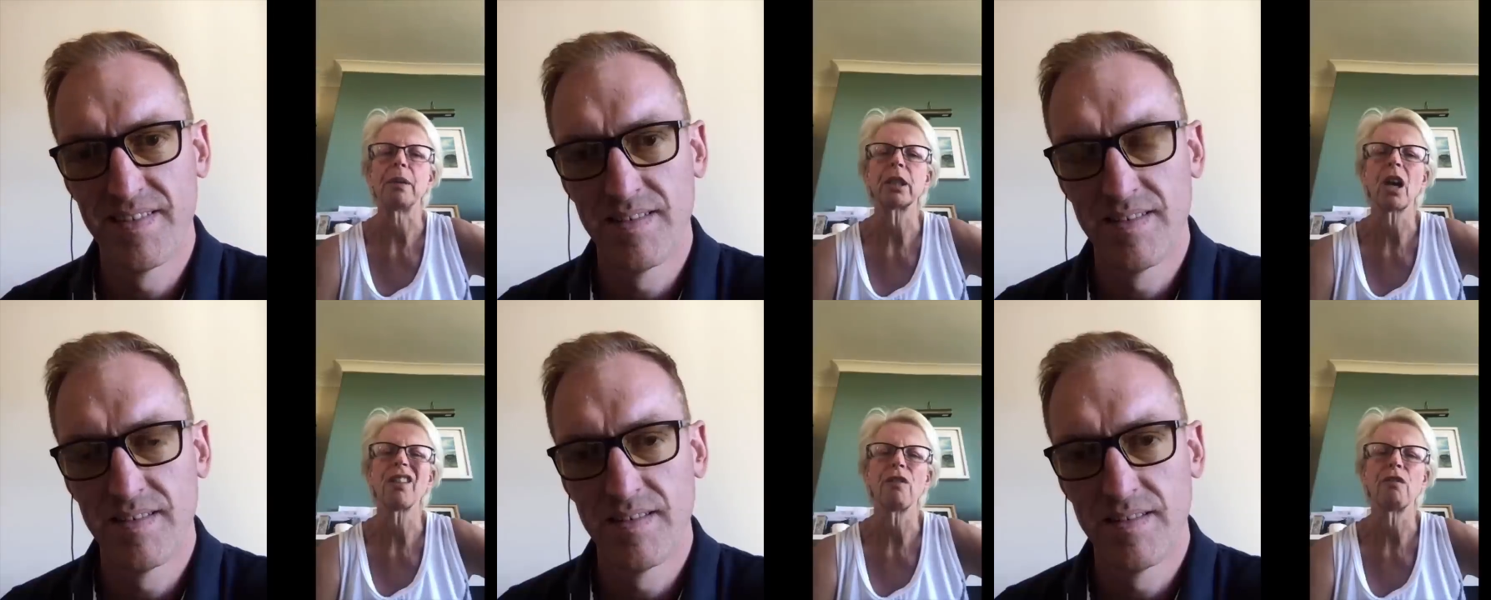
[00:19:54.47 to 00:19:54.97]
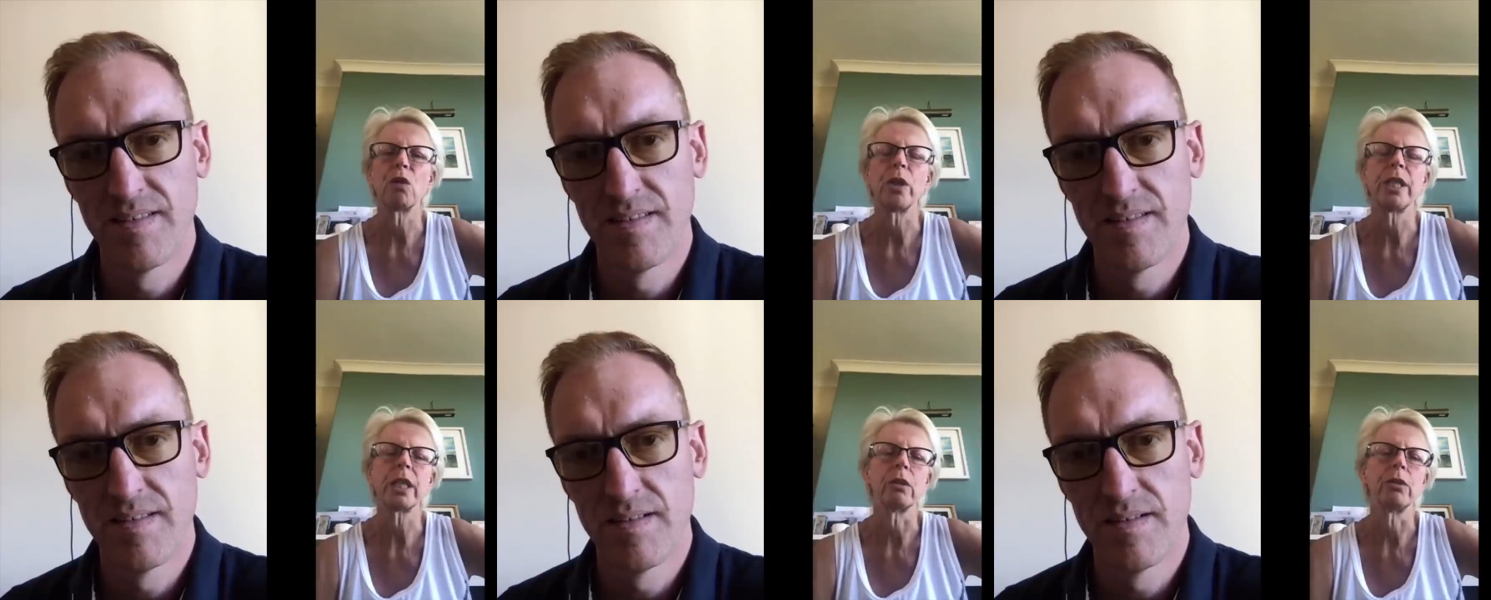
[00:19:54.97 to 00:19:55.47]
Speaker 1: but kind of
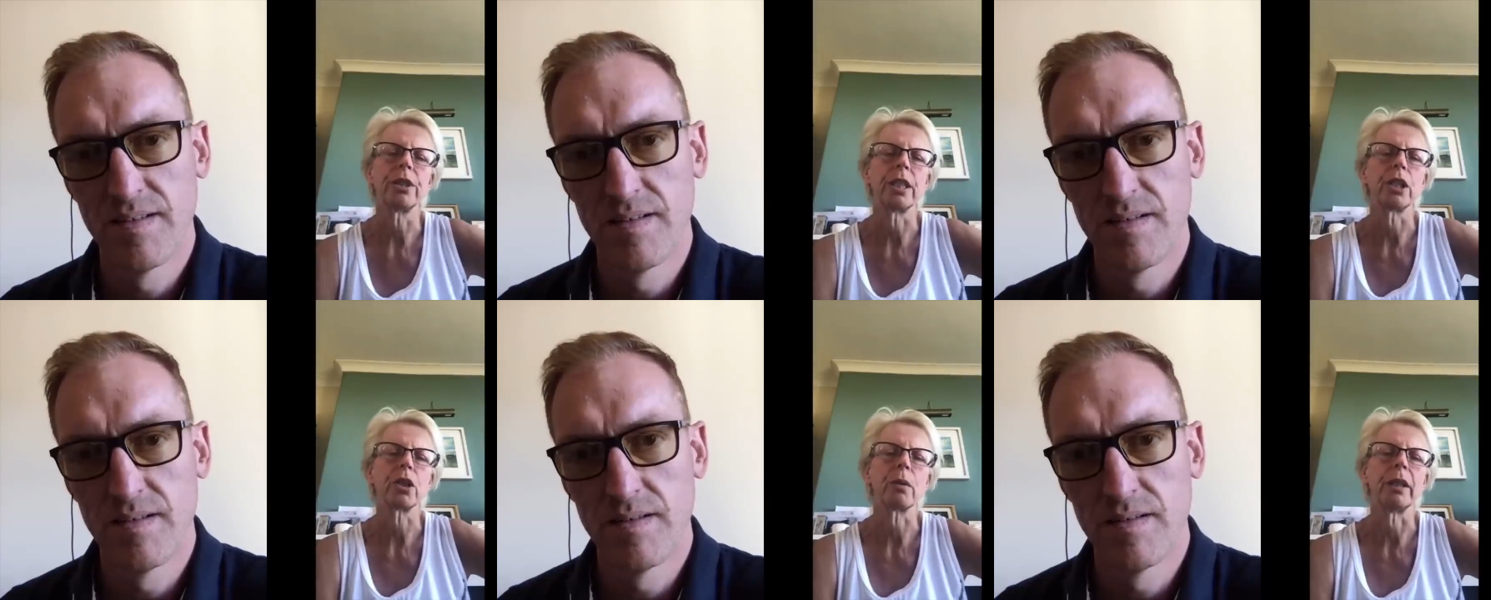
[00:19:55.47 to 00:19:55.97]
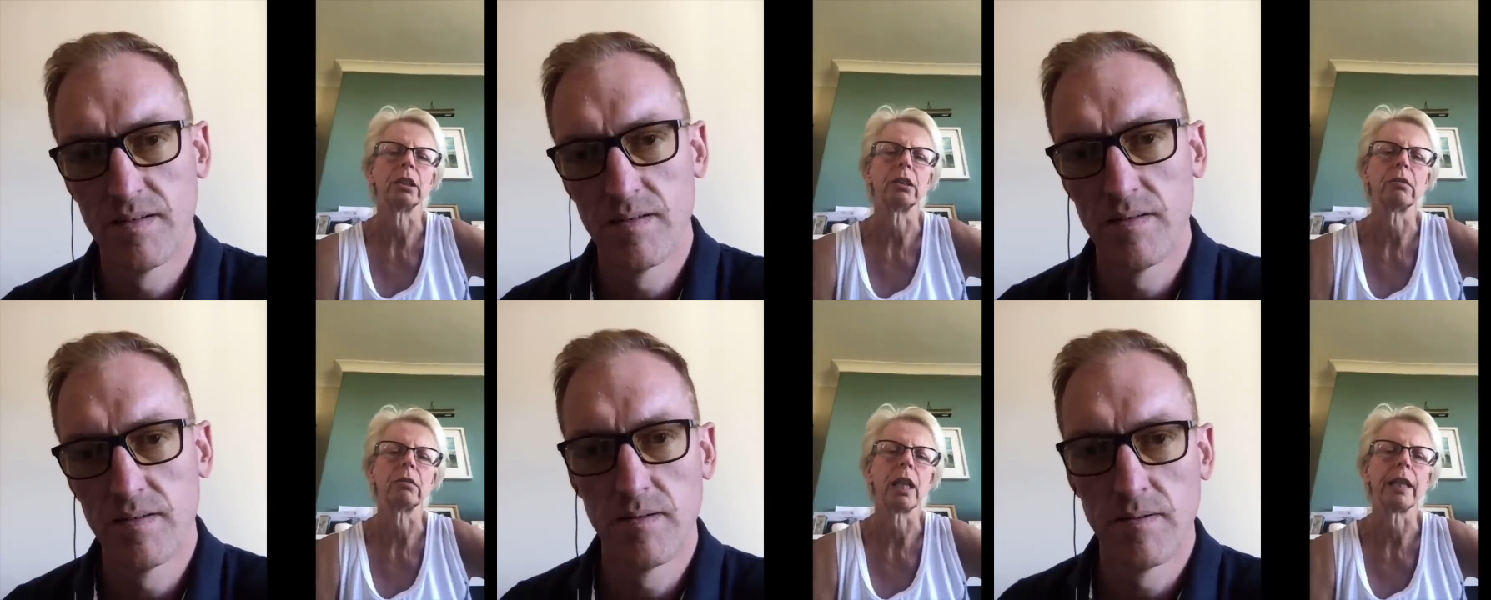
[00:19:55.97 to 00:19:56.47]
avoiding those
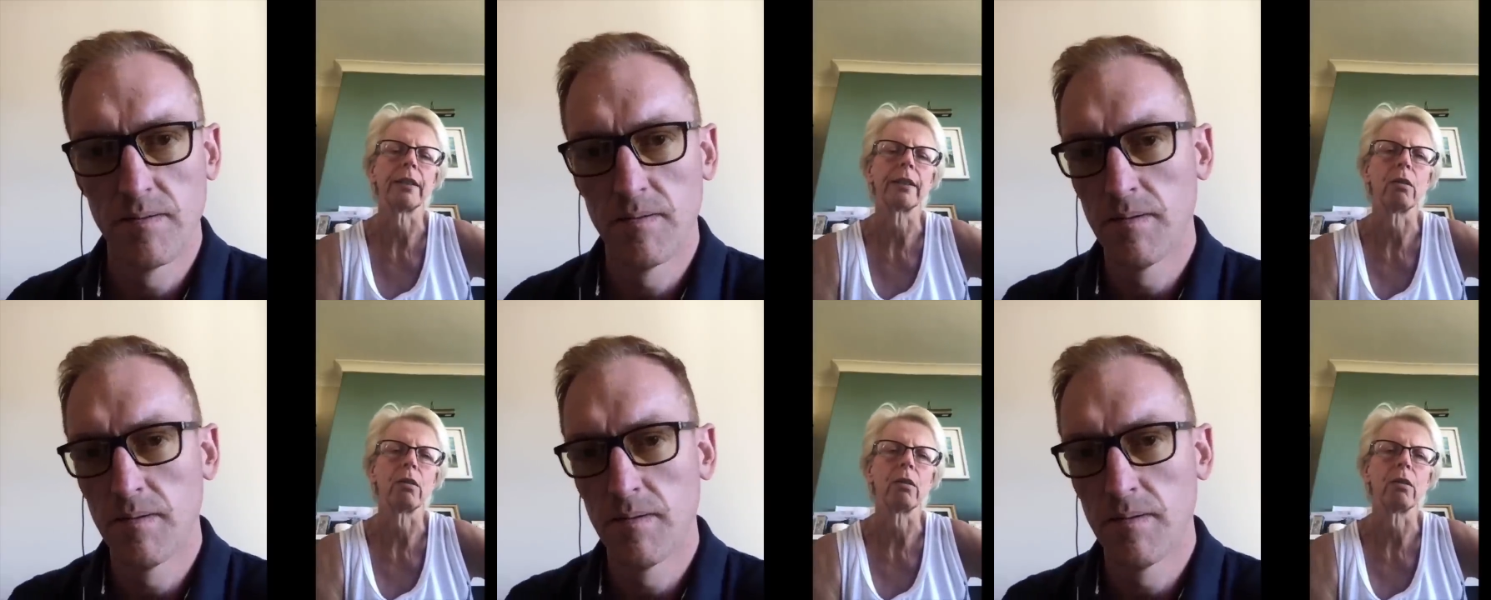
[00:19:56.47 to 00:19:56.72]
situations really.